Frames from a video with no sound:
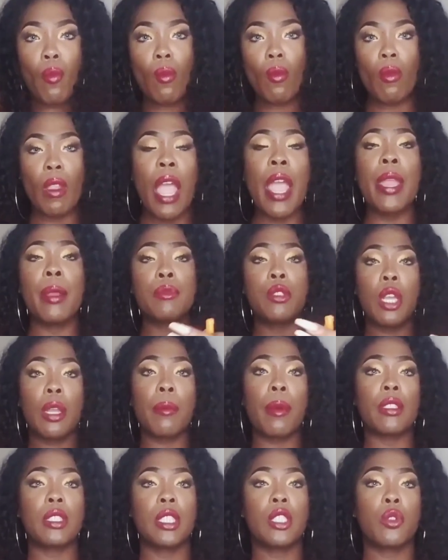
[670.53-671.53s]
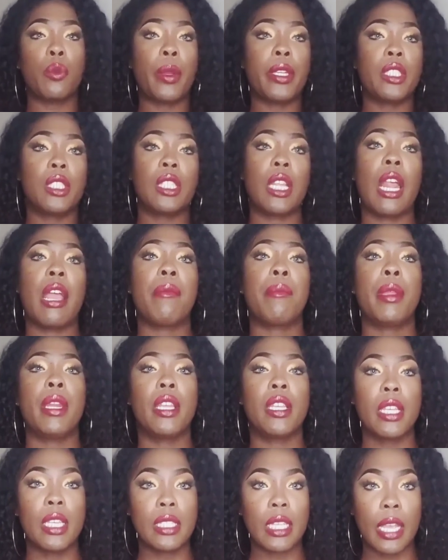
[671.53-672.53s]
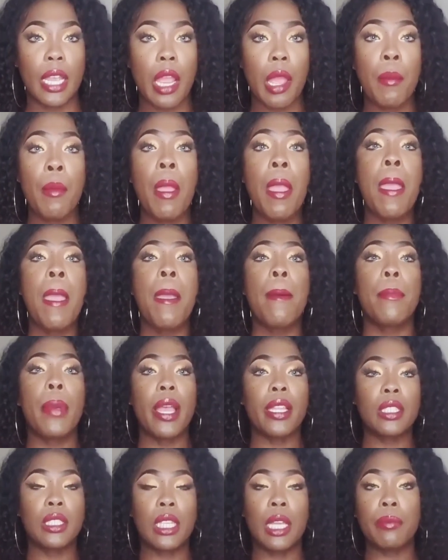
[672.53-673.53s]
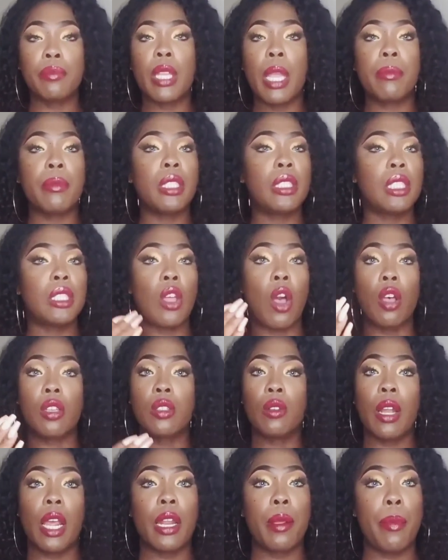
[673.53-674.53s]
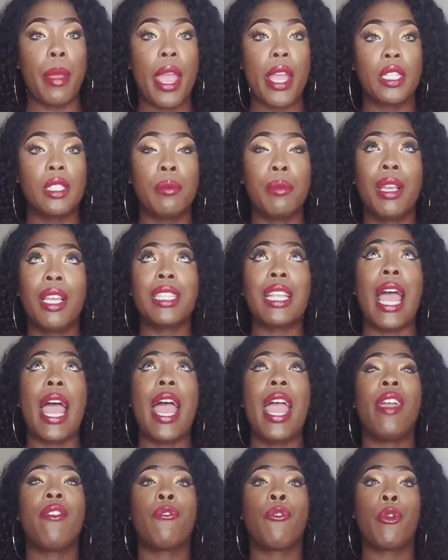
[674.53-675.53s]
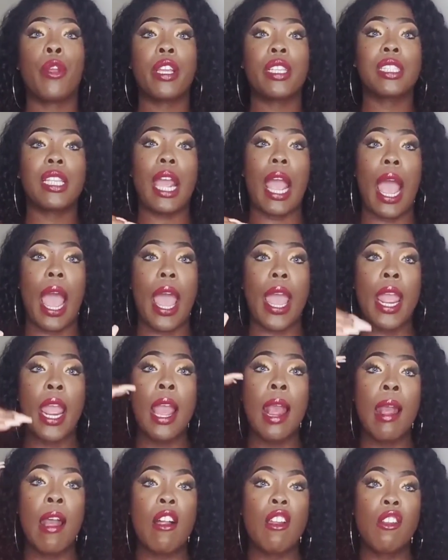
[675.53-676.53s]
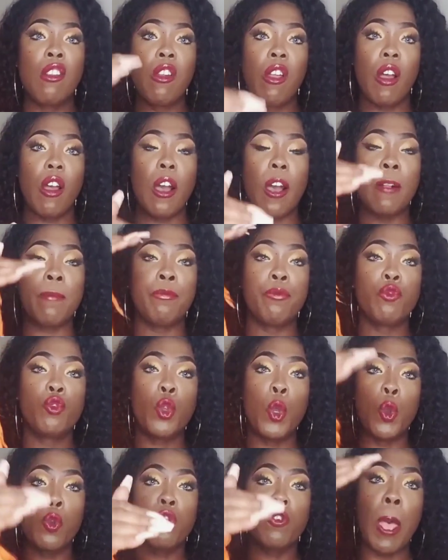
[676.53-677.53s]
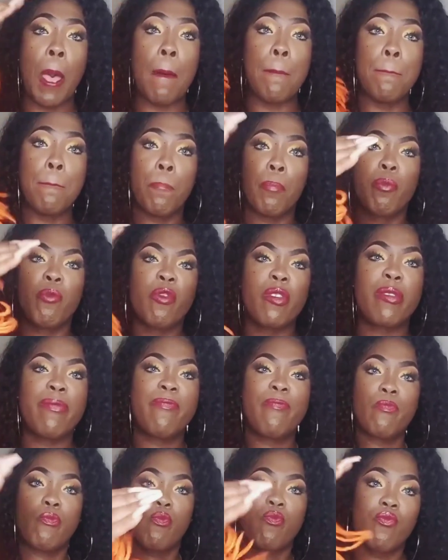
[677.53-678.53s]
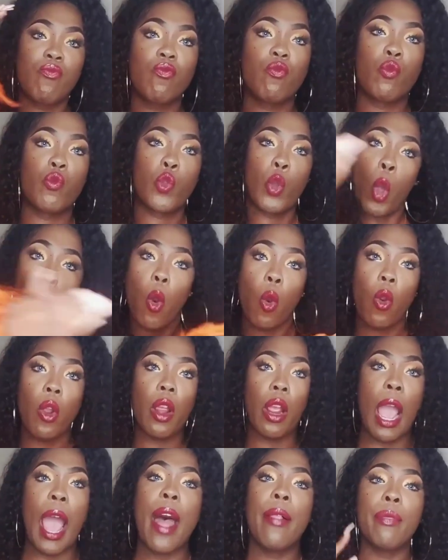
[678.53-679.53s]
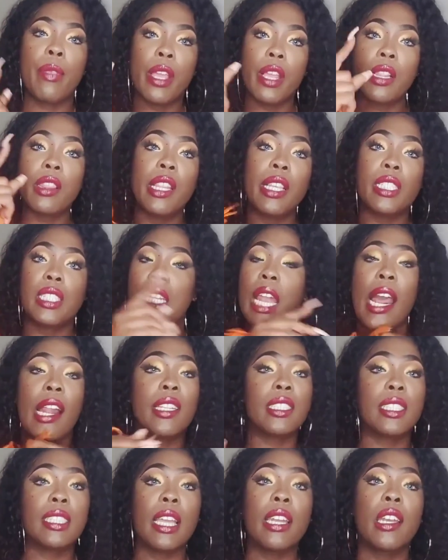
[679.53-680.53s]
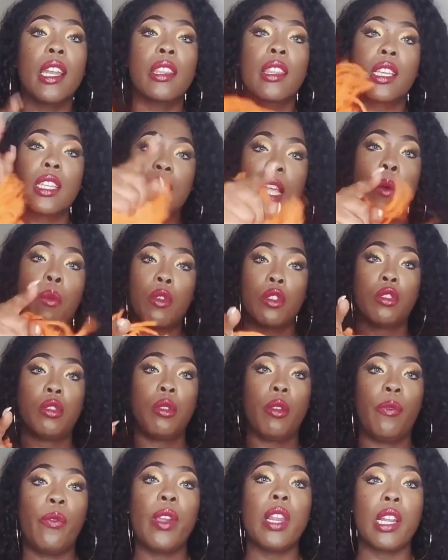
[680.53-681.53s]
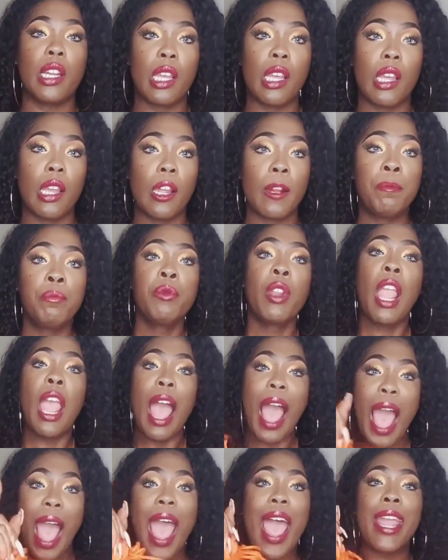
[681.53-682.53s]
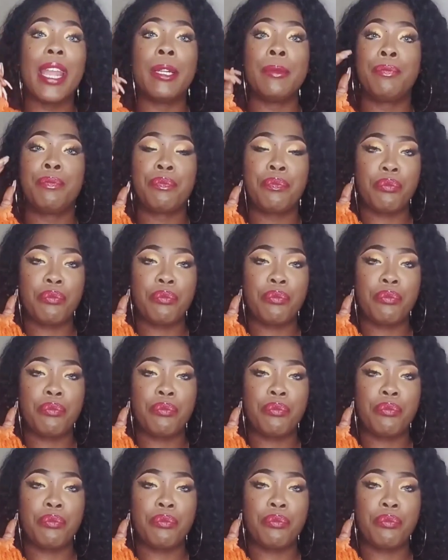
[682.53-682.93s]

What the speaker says: I am talking about situations that I've been in, yes I am. But at the same time, this is also not a bashing, because I have friends that I love to the core. Listen, I didn't say nothing because I want you to fill it in. I